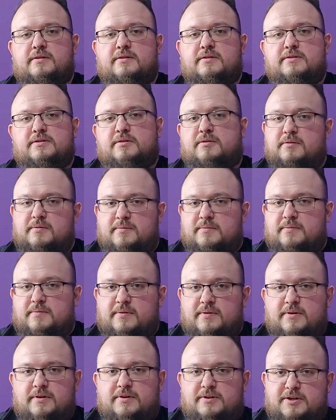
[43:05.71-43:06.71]
So
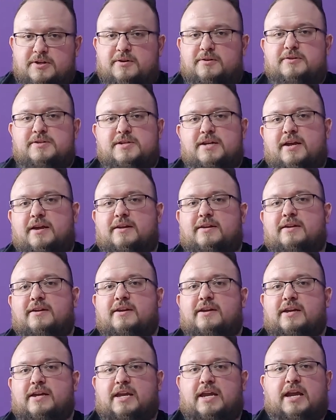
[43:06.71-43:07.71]
do you understand?
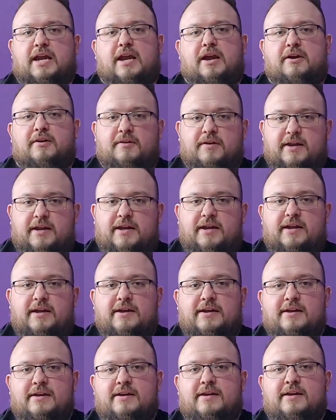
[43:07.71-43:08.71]
Carry